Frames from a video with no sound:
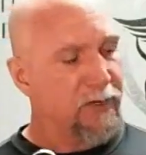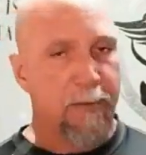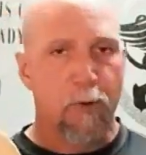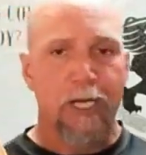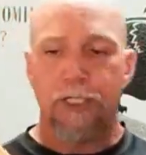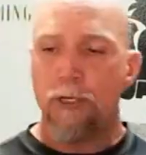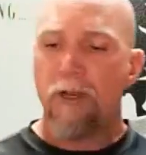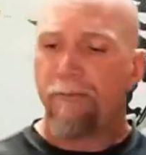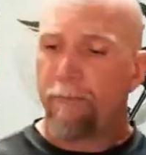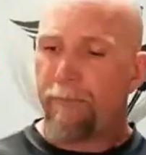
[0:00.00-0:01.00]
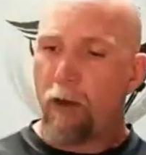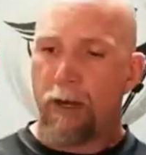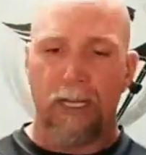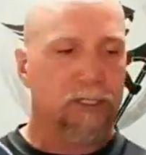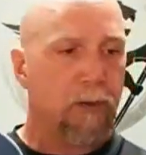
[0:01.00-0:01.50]
I brought two different
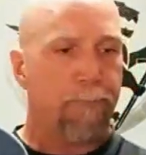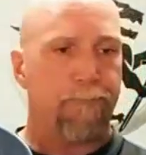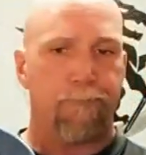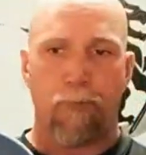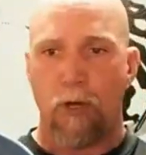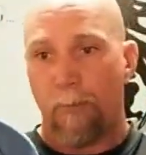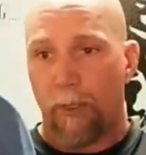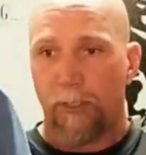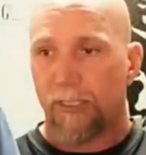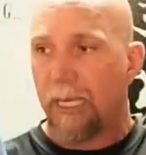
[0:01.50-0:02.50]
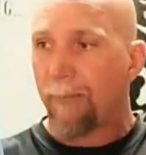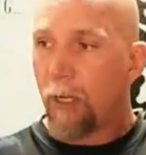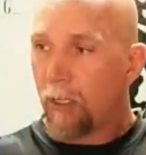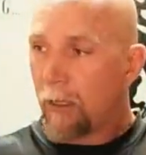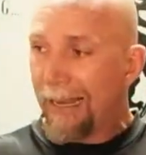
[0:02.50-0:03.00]
variants. They're pretty much the same
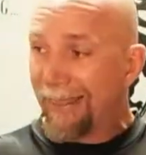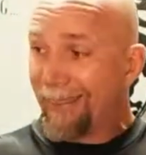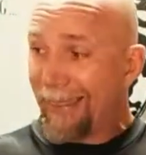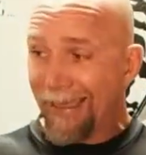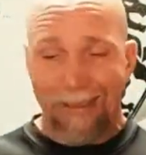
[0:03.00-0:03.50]
color, I think.